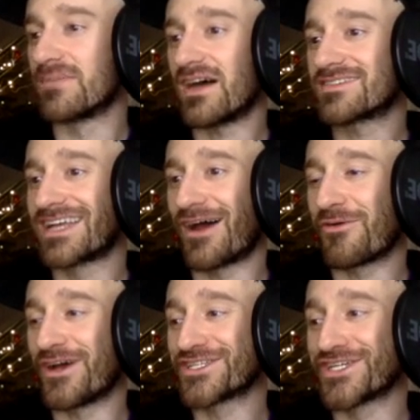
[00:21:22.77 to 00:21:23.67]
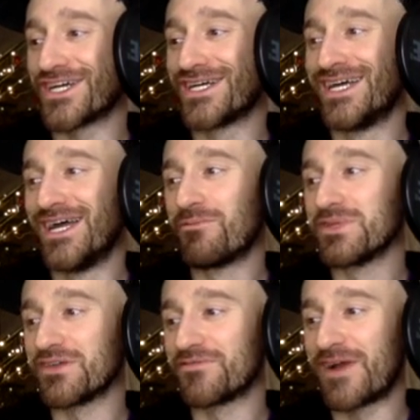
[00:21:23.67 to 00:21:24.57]
Moscow, Russia,
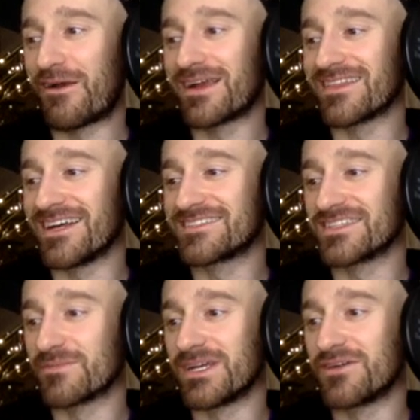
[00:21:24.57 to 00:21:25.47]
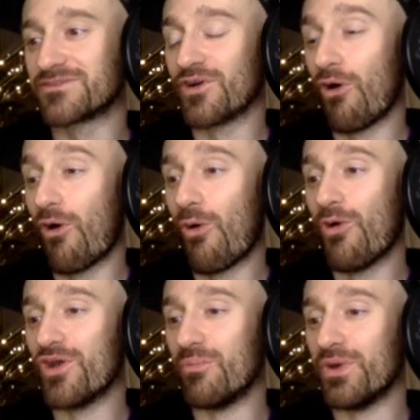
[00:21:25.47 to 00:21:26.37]
with the fairy lights in the windows. Oh,
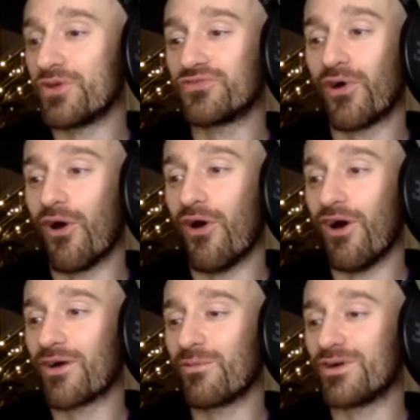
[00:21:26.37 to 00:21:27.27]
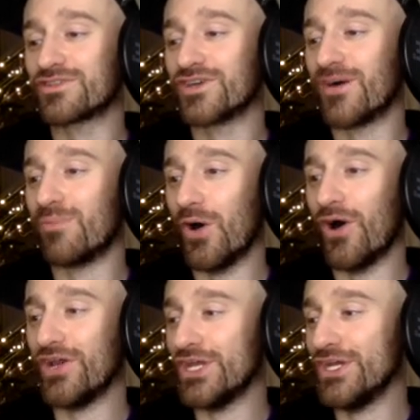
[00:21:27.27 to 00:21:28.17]
and a big dog. What's up,
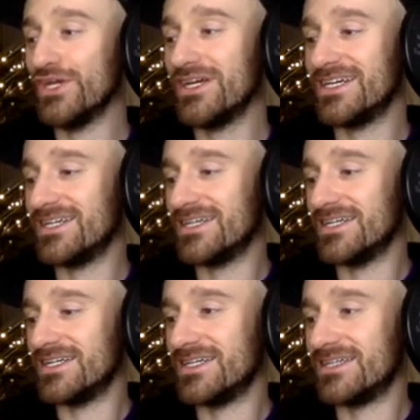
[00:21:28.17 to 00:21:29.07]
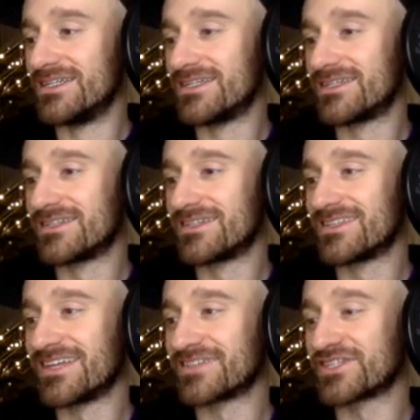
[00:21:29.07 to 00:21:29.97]
buddy?
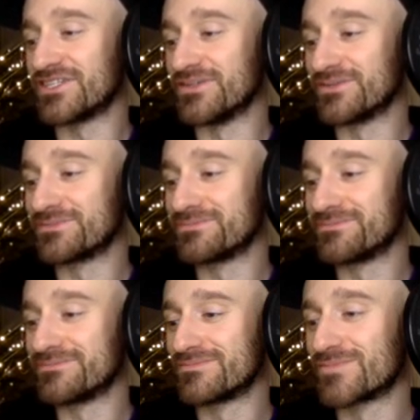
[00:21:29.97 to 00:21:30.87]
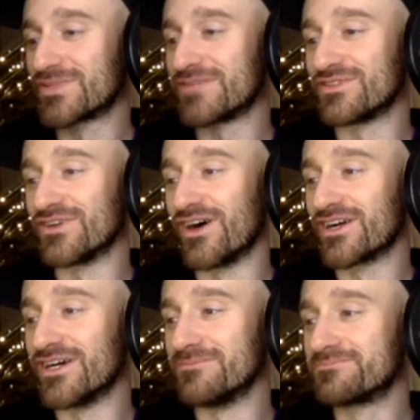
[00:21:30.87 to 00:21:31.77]
That's cute. We'll leave the
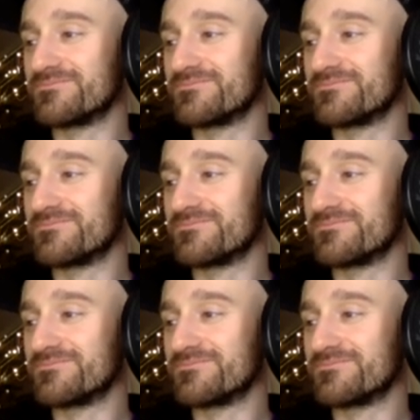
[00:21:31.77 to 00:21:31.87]
dog up.